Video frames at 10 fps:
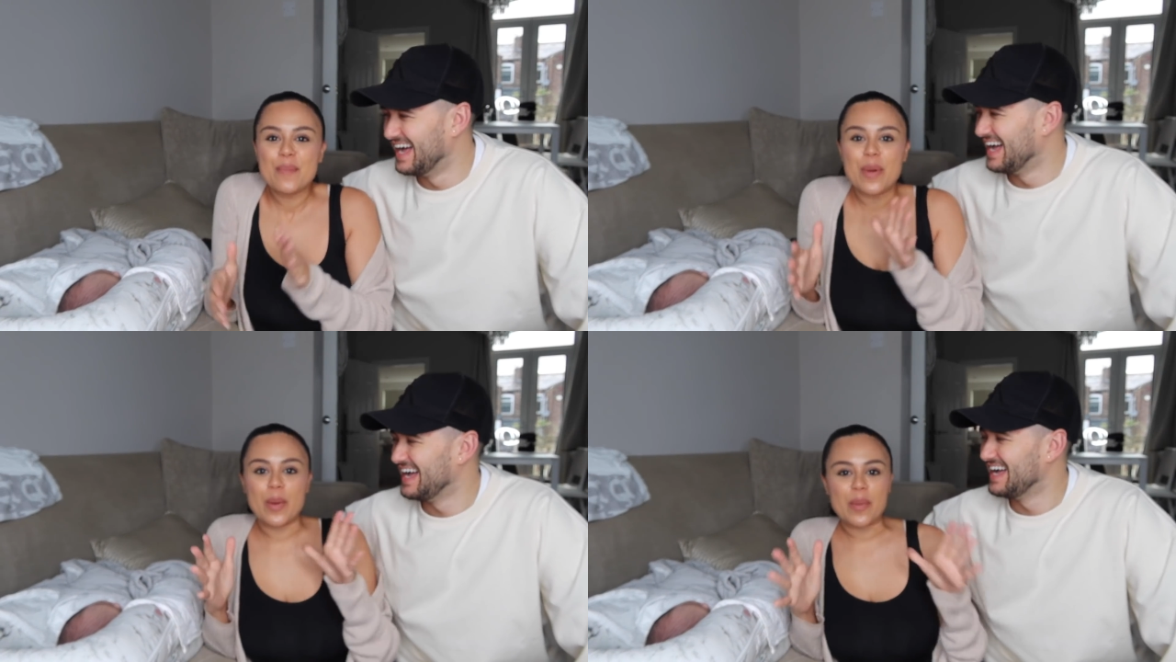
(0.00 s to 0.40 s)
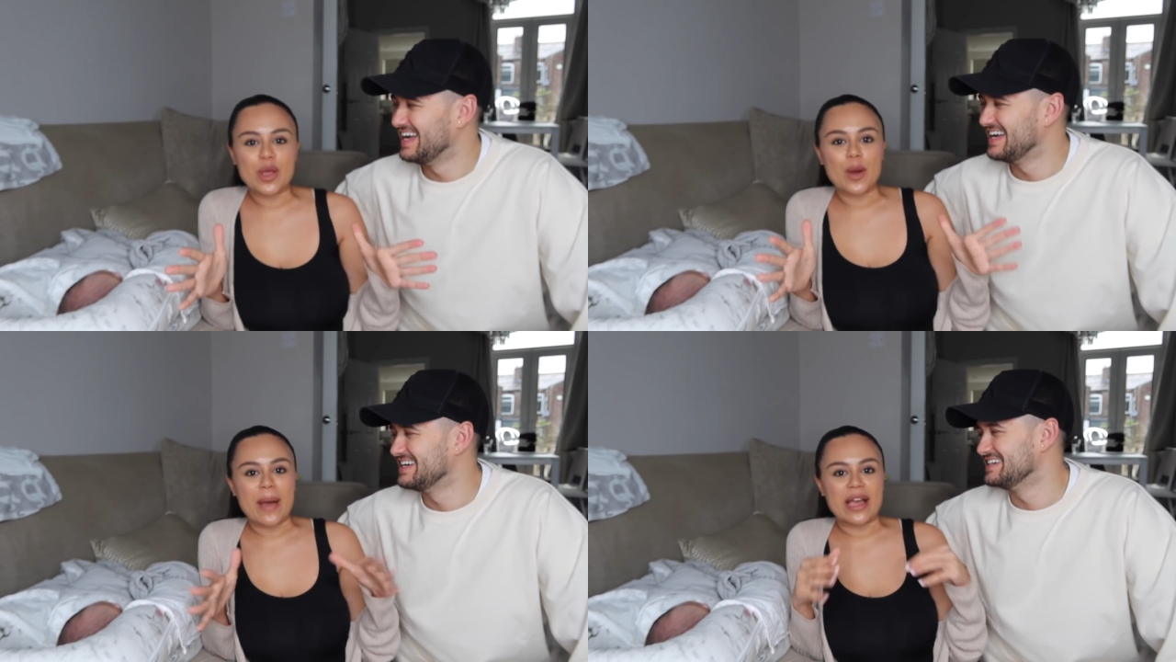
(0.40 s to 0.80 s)
Speaker 1: But when
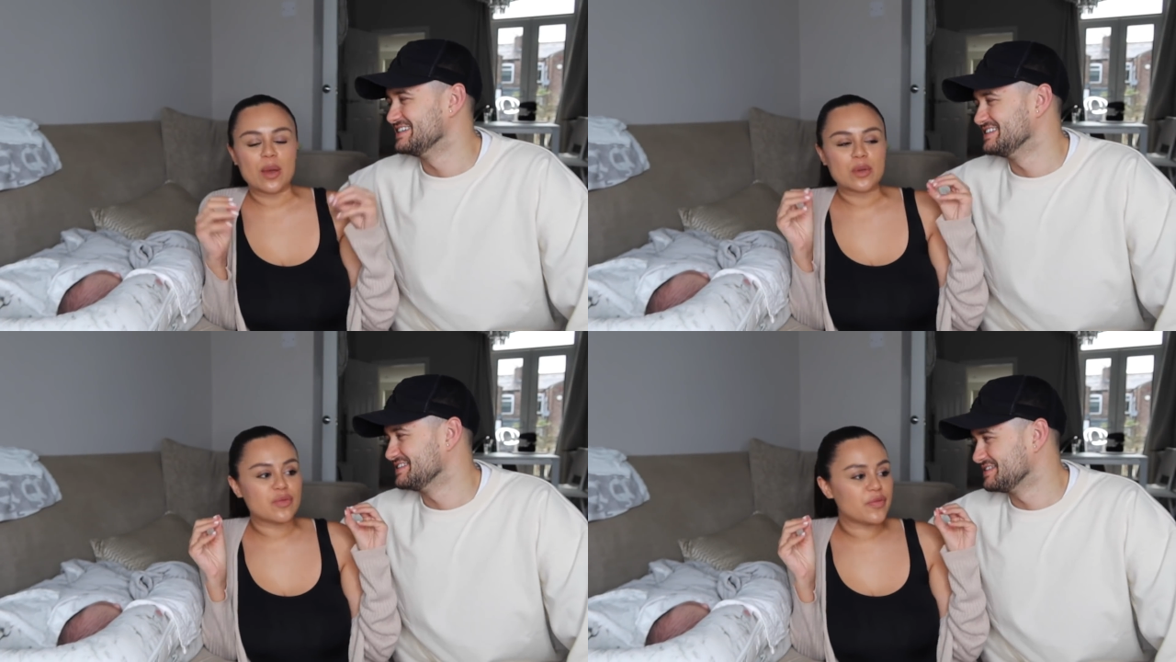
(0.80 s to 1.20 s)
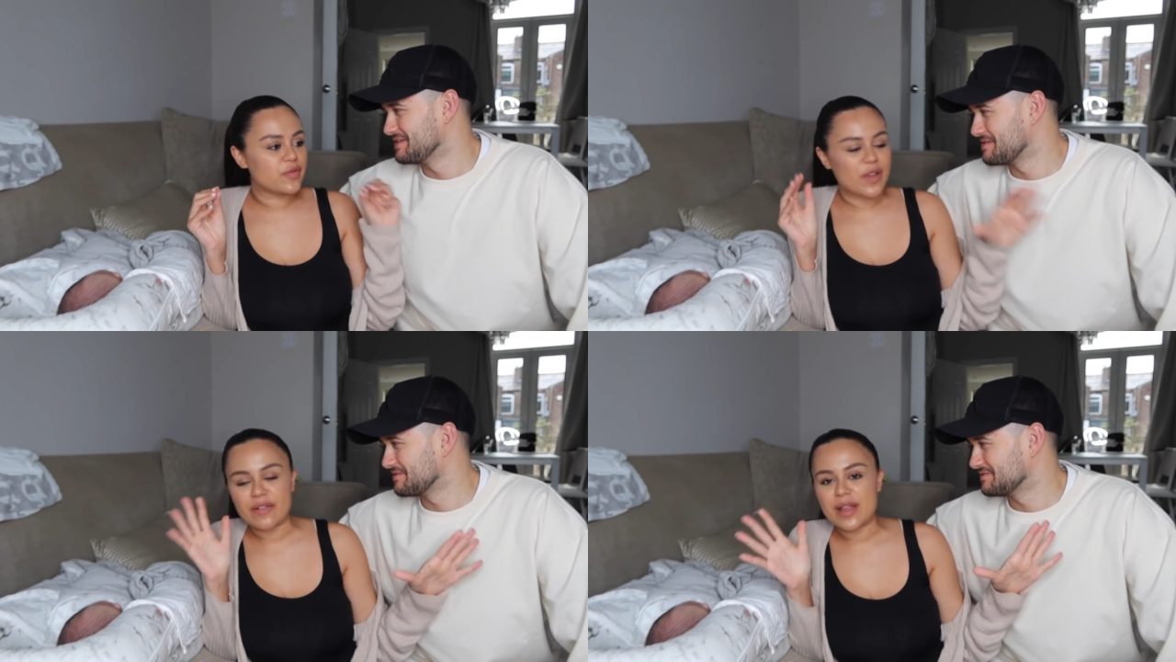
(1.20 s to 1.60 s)
we got back, it was
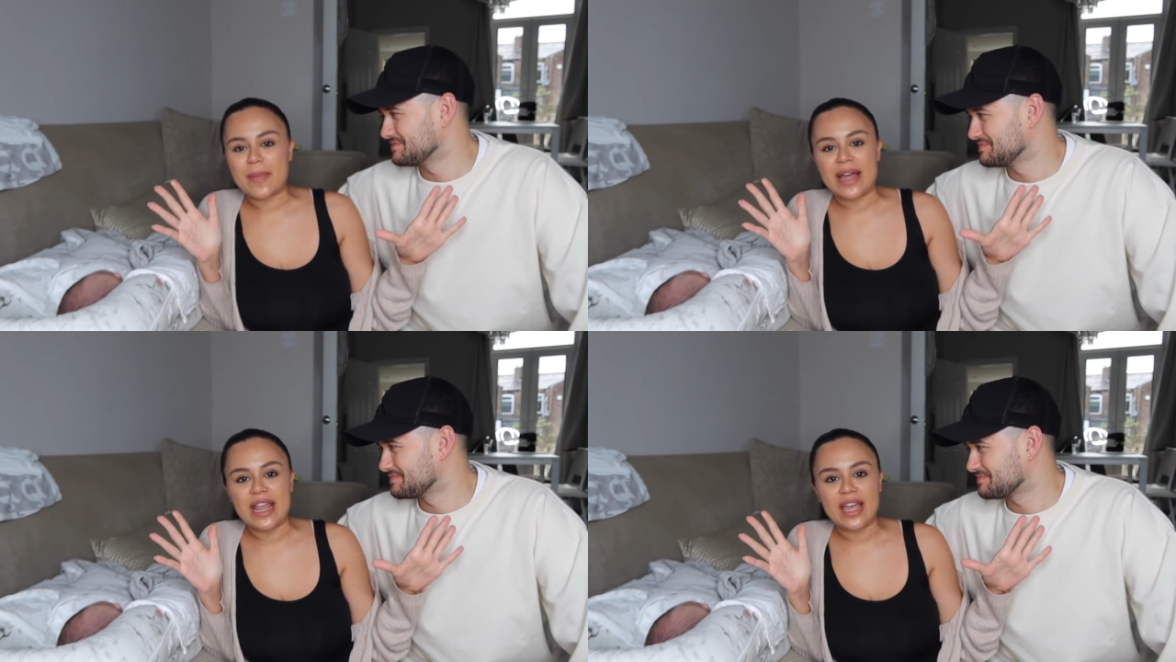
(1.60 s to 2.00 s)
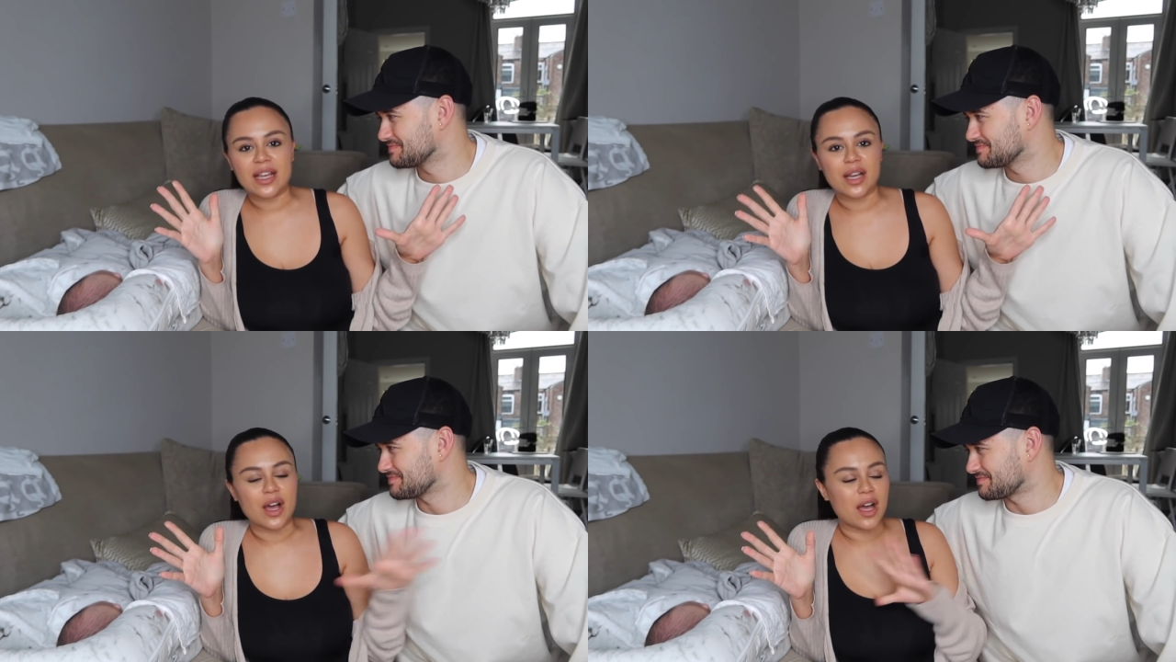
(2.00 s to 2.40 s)
very
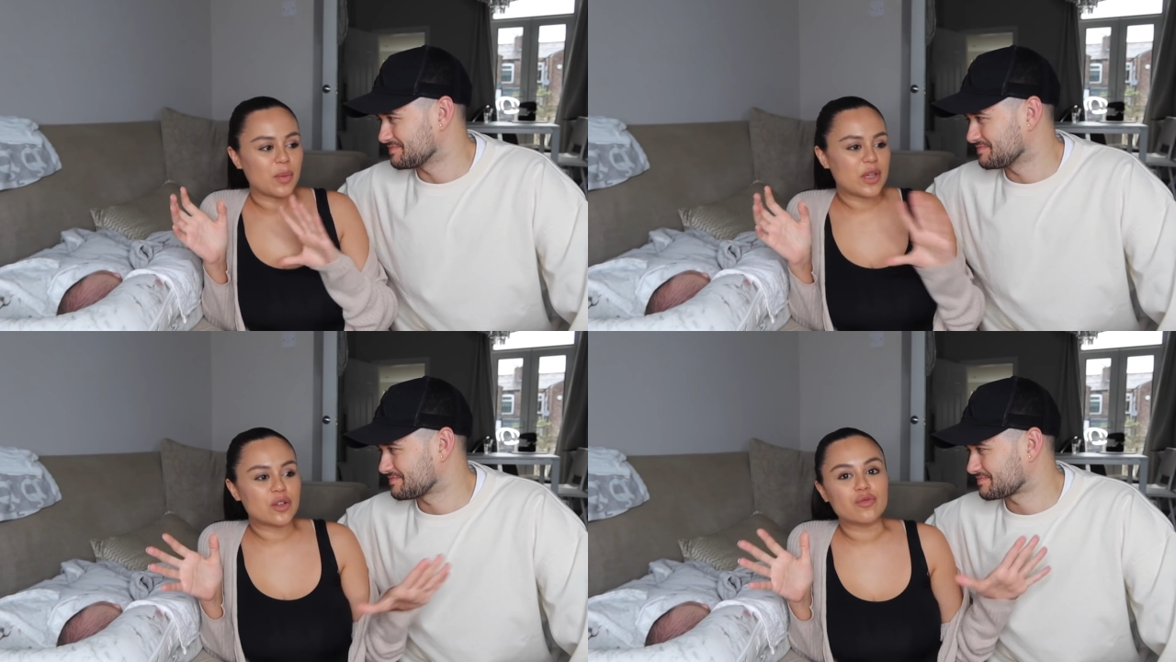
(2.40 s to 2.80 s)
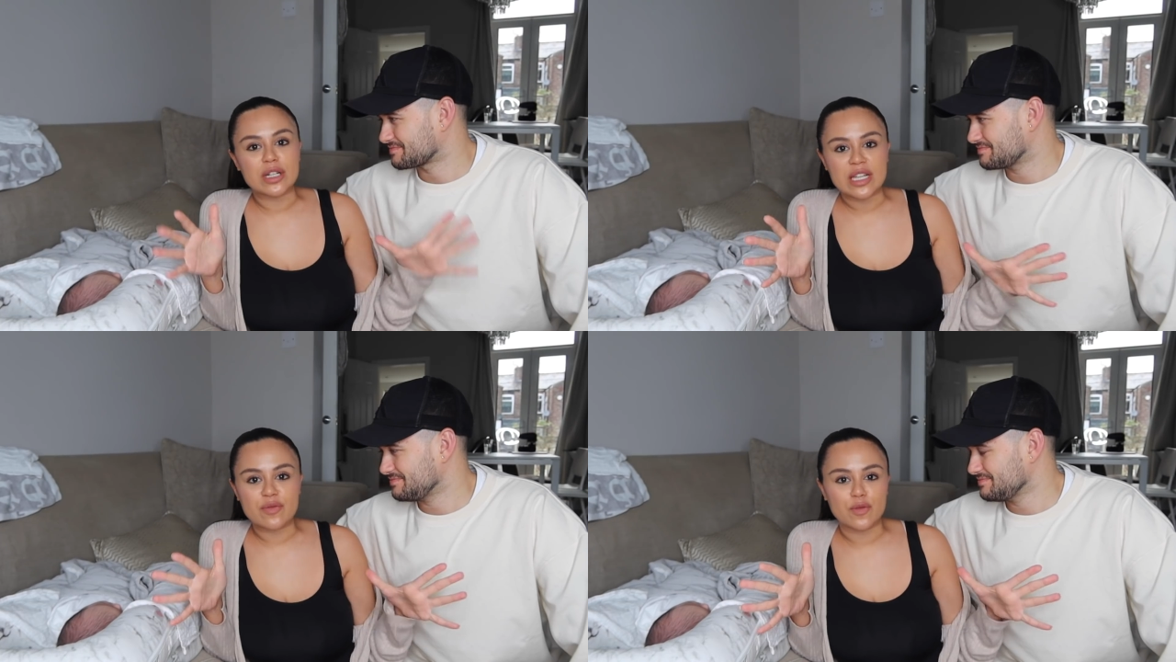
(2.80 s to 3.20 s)
manic. We couldn't
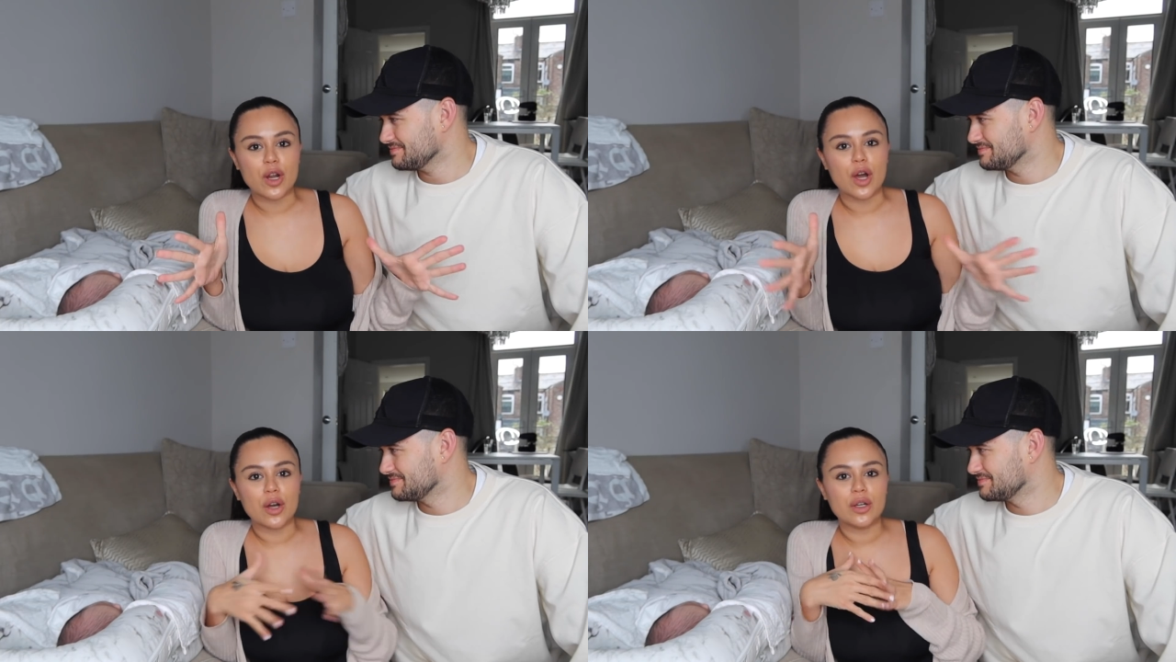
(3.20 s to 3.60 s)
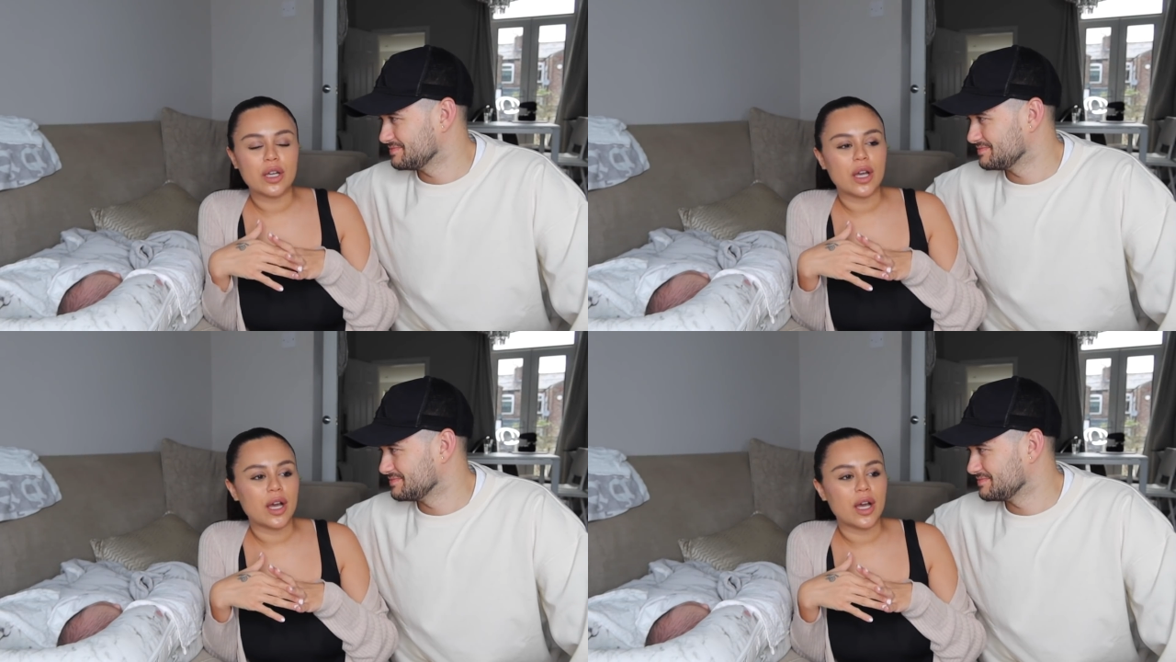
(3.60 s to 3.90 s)
really vlog.